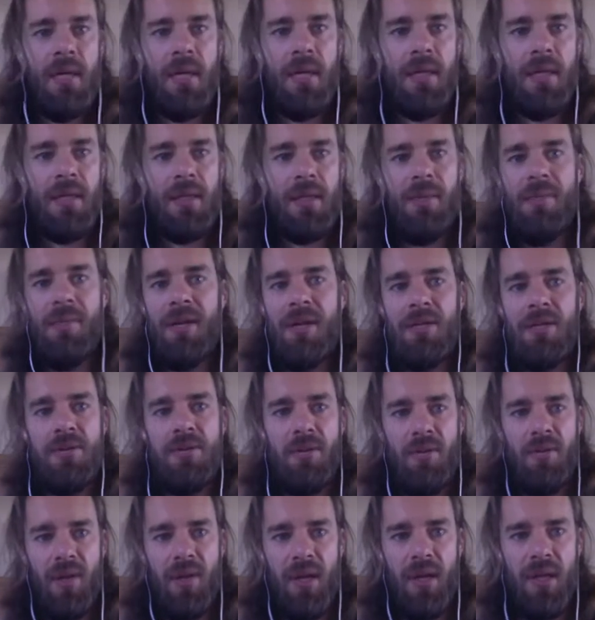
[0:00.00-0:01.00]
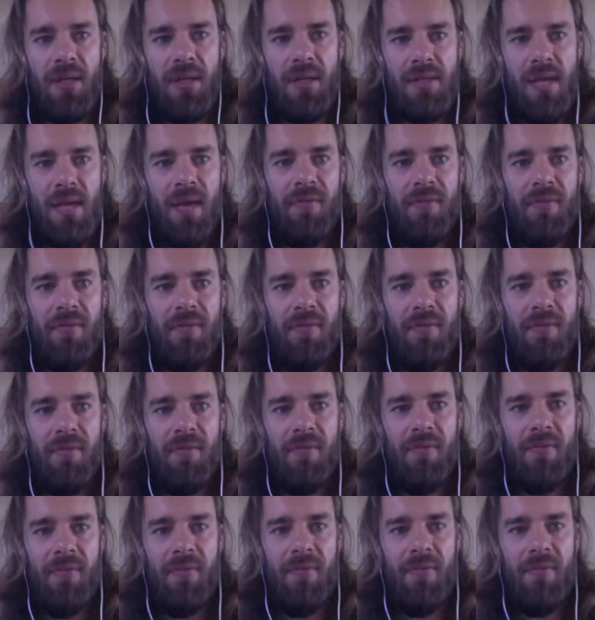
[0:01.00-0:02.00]
the major thing is having to
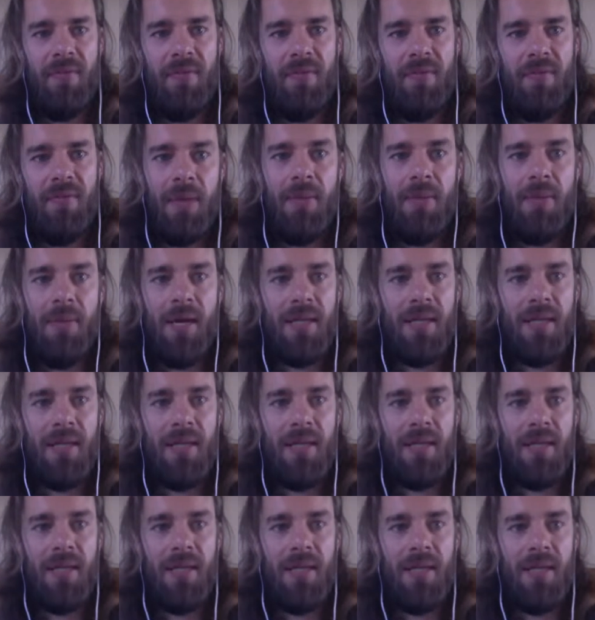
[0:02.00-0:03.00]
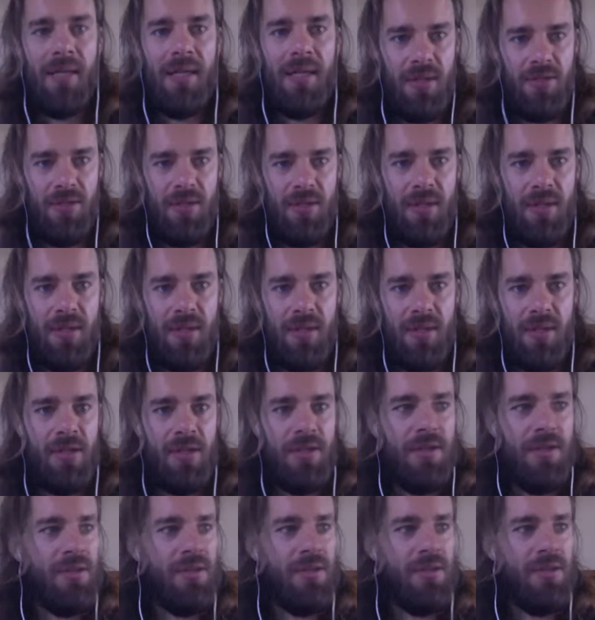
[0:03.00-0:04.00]
use MetaMask to sign a
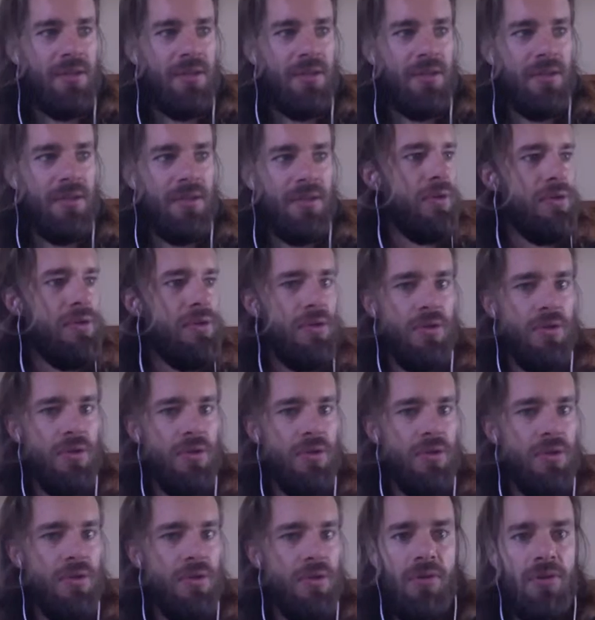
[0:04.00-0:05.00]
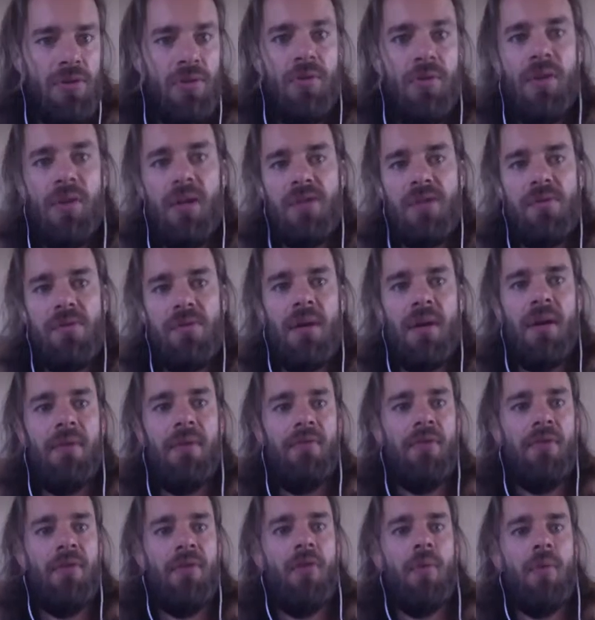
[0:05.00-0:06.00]
transaction. So there's two things, right?
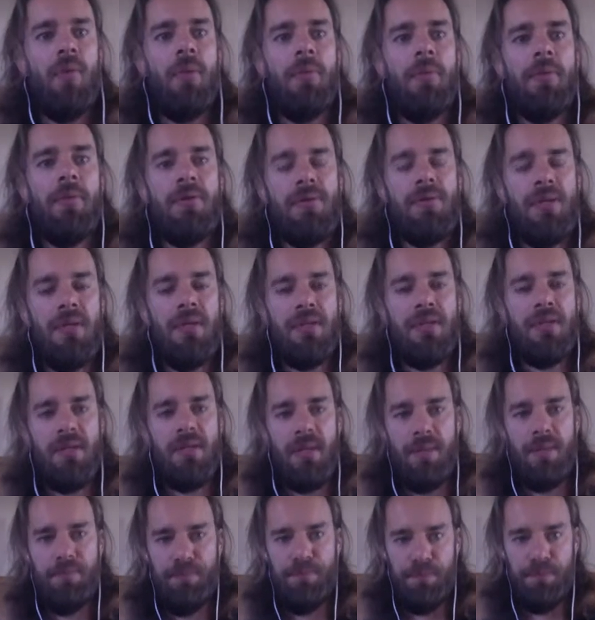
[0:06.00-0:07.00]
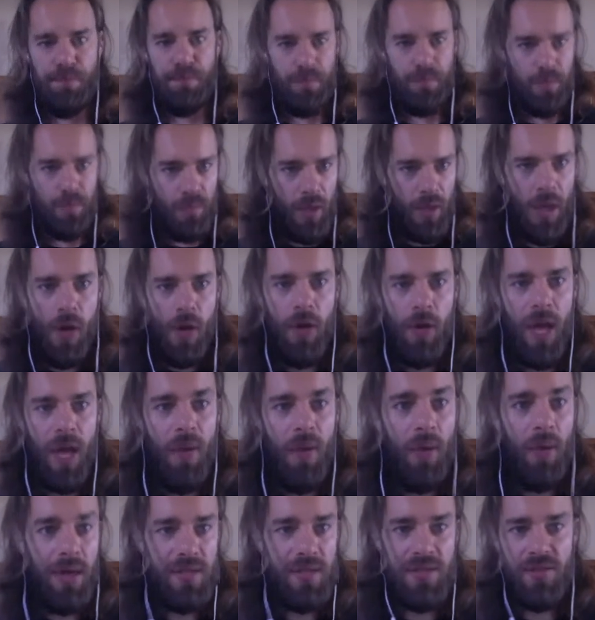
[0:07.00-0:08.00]
For a normal person, it's like, okay,
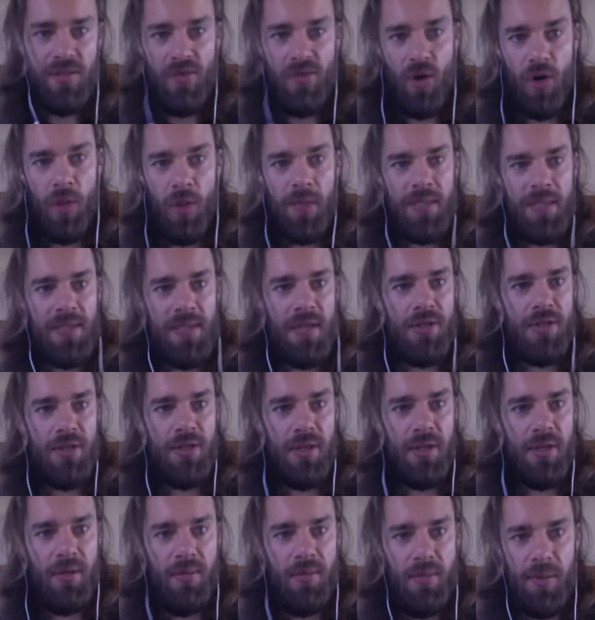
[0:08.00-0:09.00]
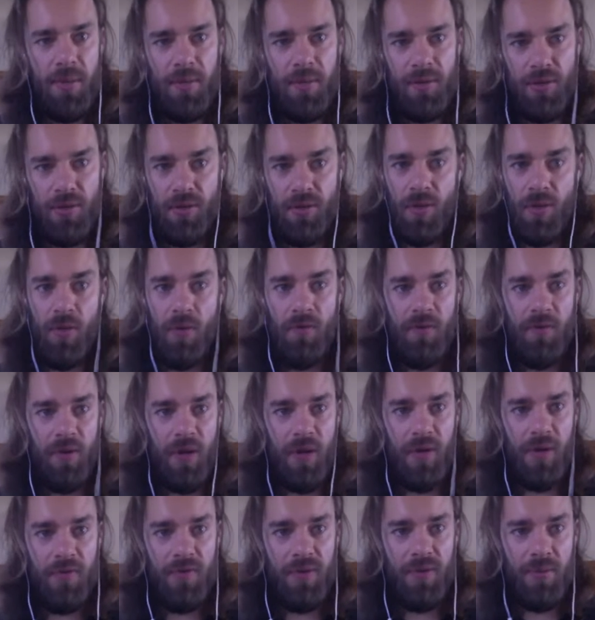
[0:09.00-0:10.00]
what is this Chrome extension? People don't feel
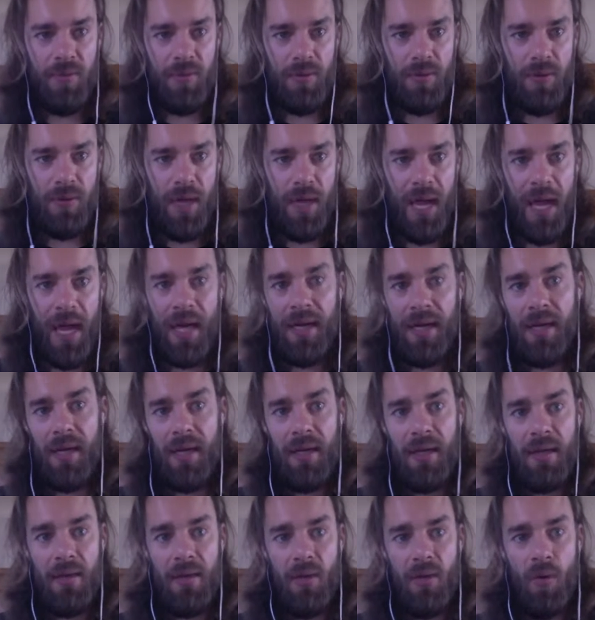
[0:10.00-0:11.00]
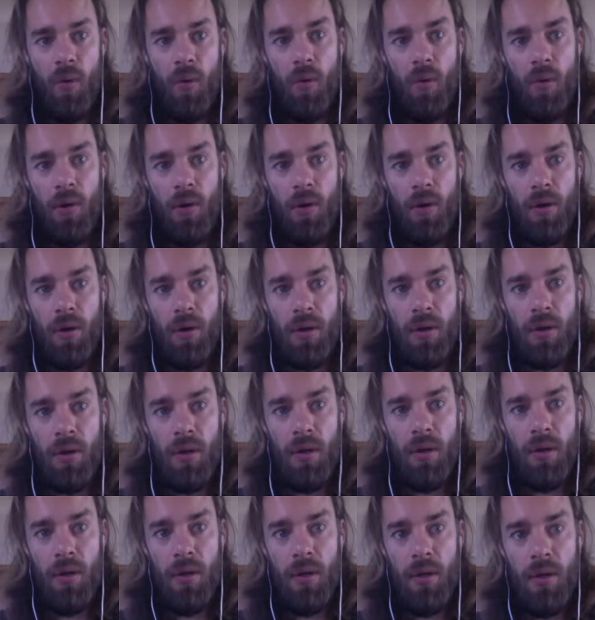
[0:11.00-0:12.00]
comfortable adding it, or
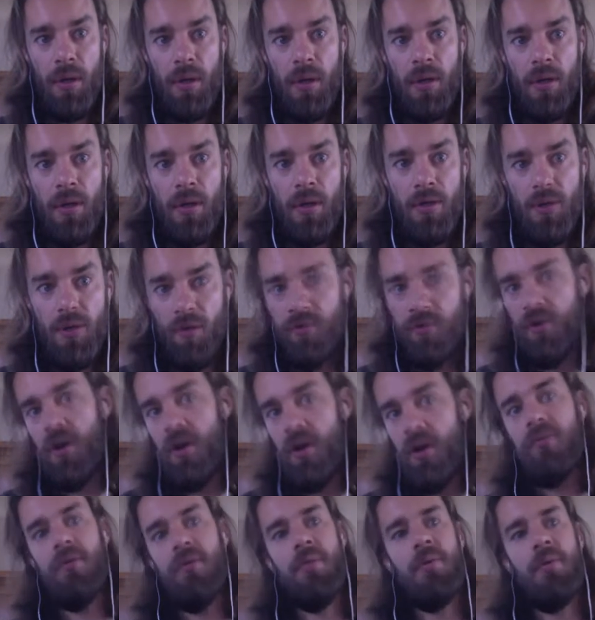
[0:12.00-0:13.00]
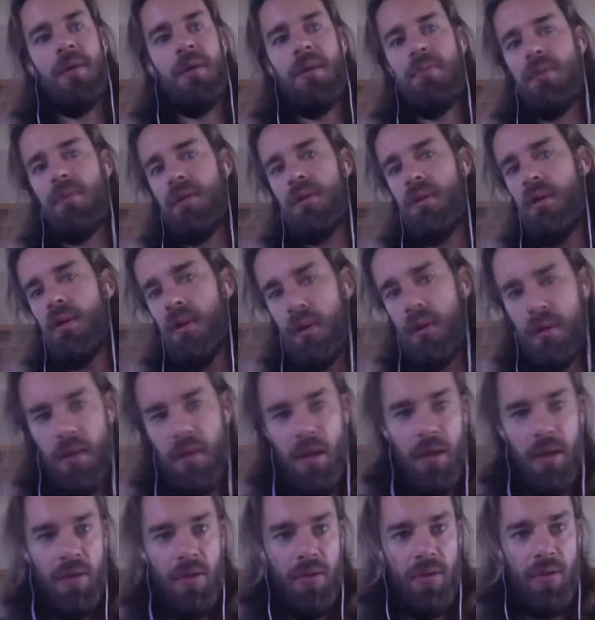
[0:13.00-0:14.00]
don't feel comfortable keeping their
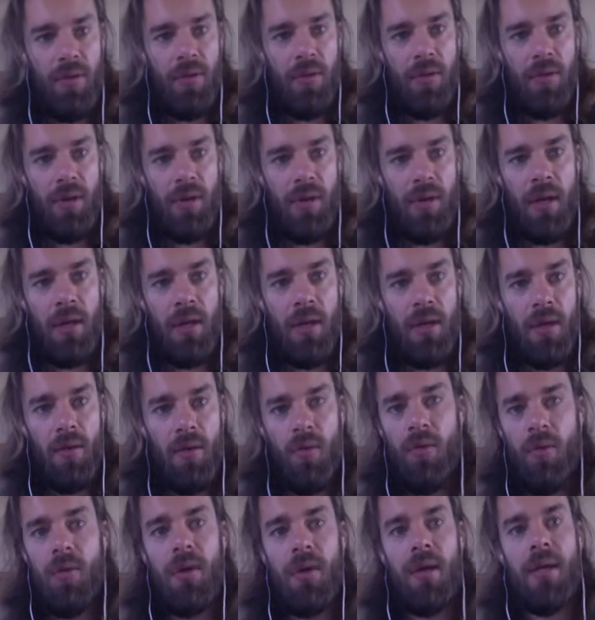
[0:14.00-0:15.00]
Ether in it, or like